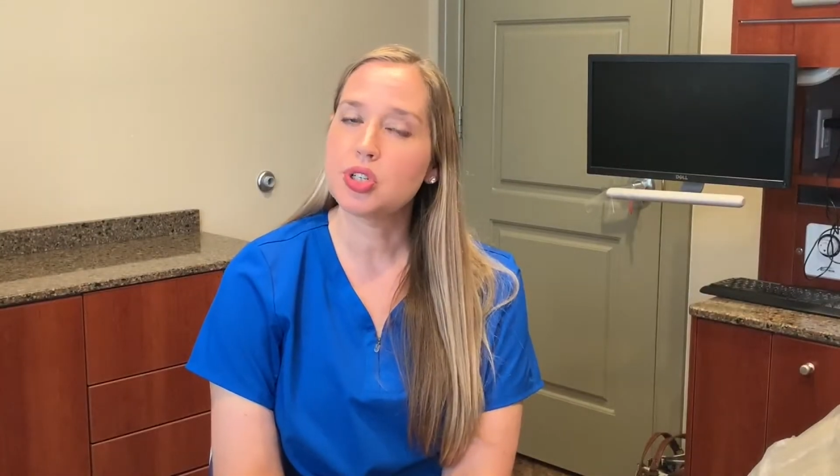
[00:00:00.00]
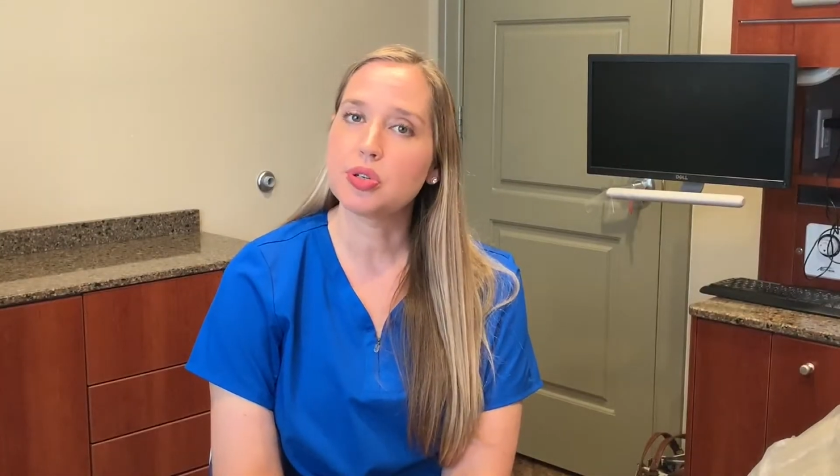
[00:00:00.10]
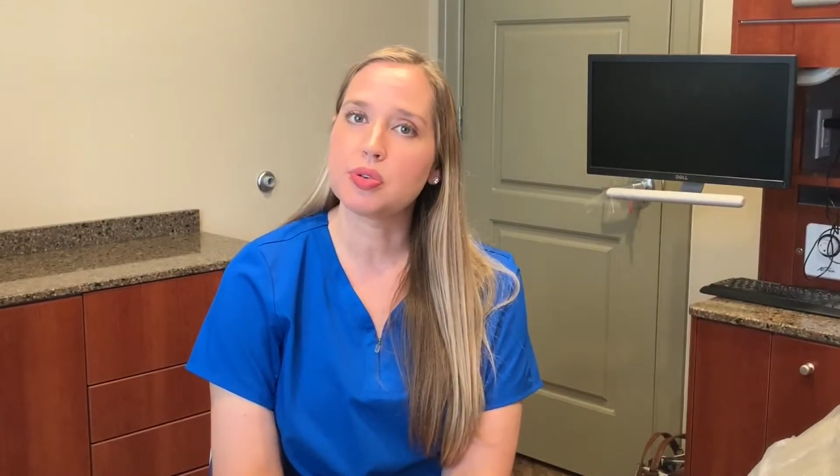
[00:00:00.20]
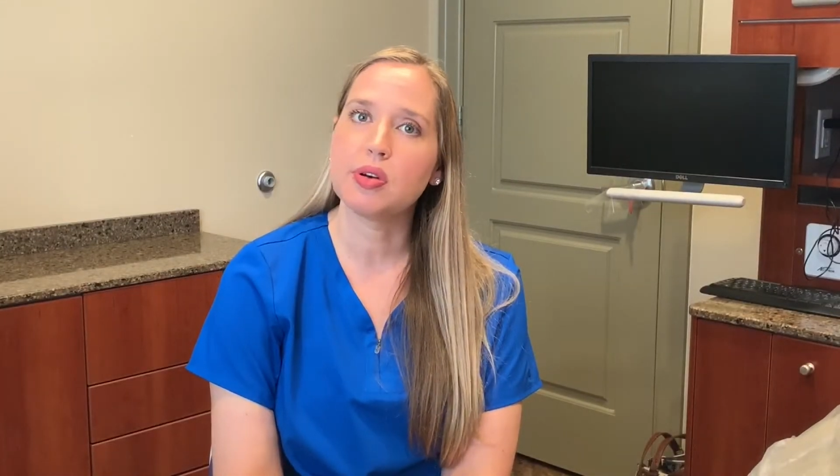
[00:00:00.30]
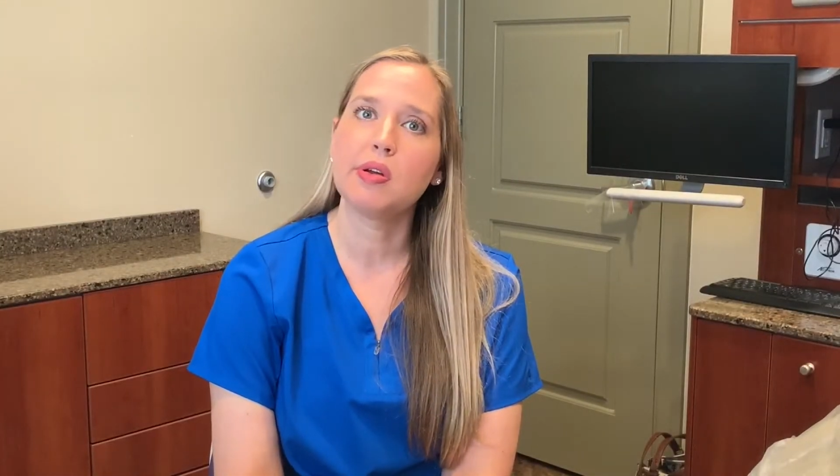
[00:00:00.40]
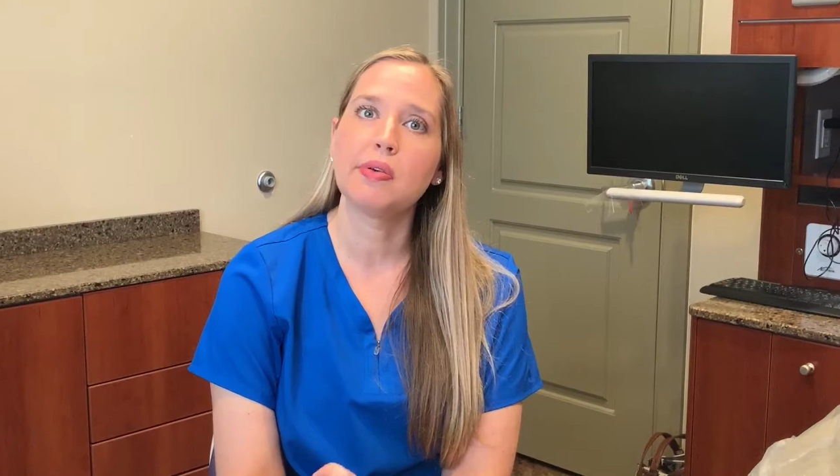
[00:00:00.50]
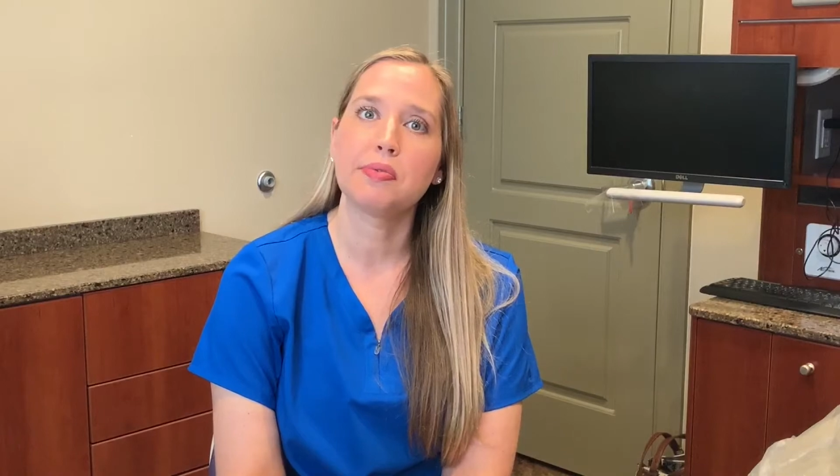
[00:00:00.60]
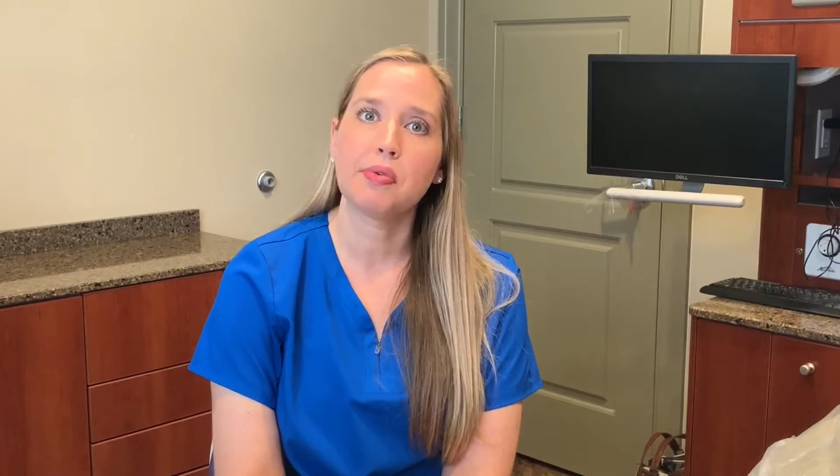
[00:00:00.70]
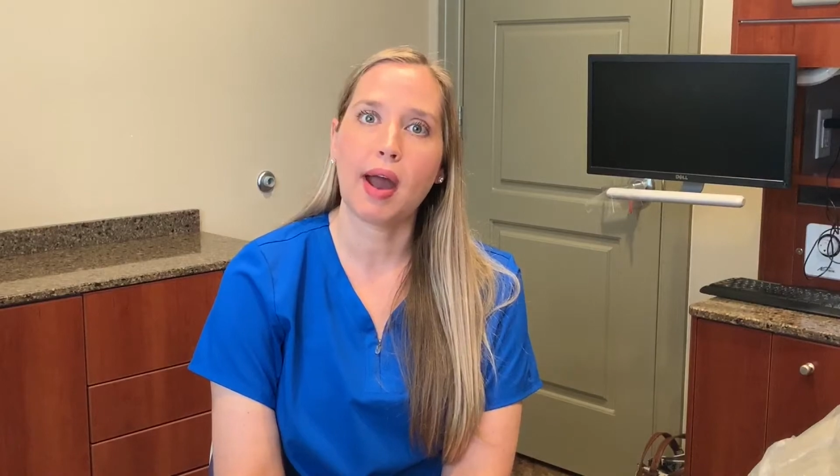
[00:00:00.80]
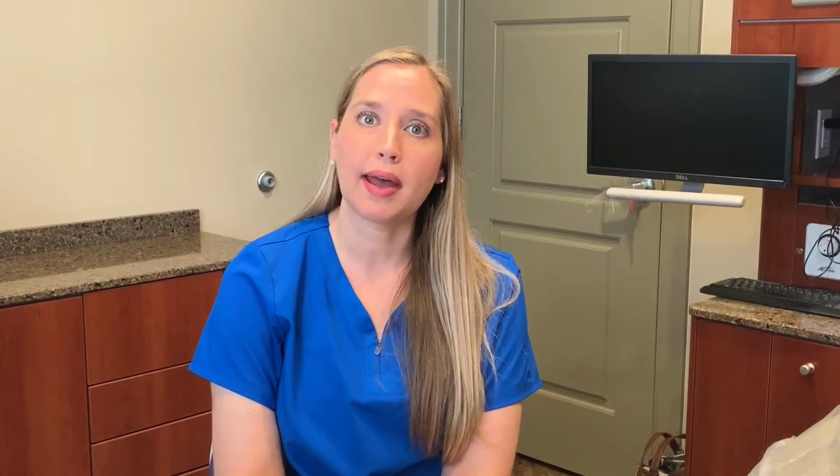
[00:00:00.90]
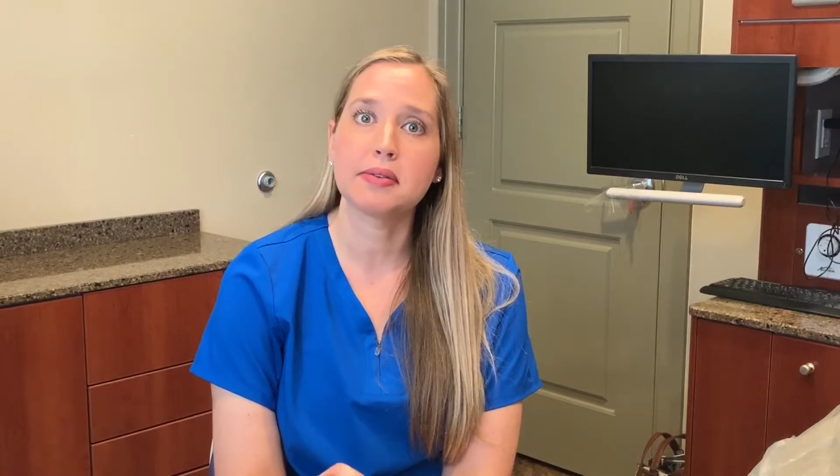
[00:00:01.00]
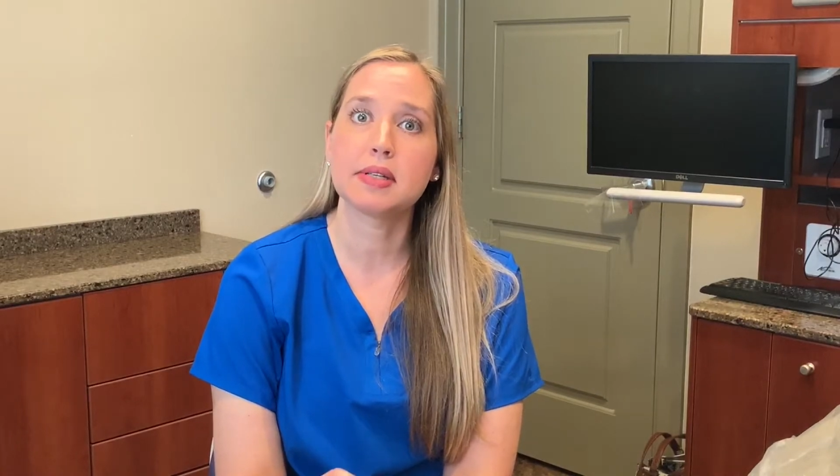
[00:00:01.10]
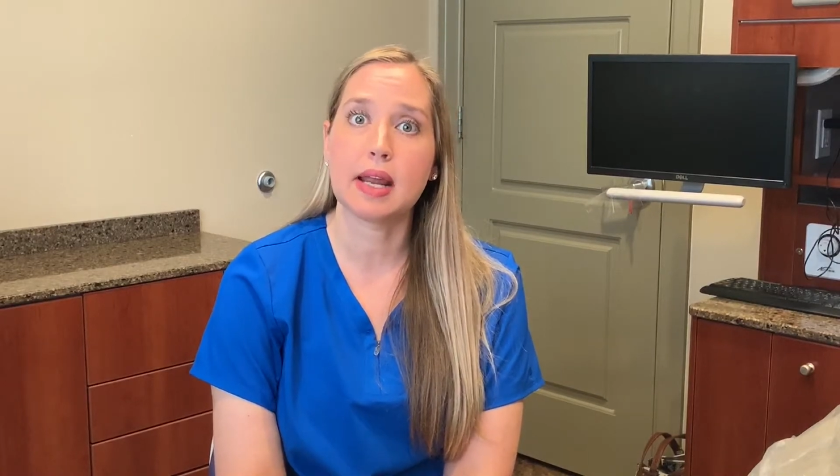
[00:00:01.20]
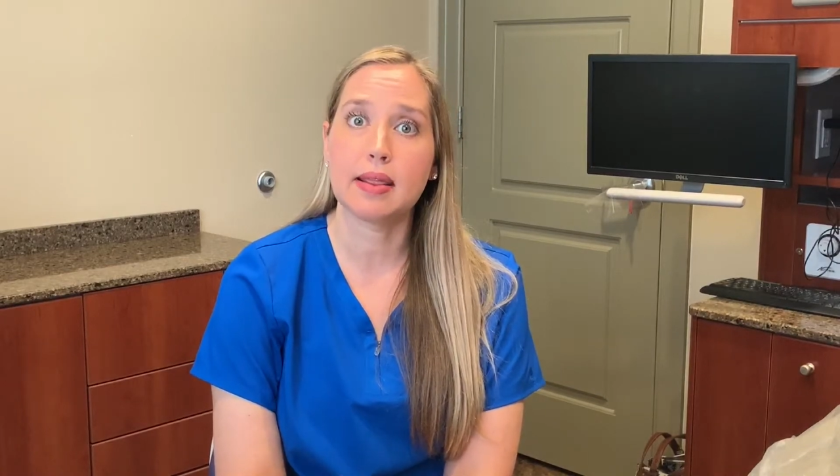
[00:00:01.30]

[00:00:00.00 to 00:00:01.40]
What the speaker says: children who have grasped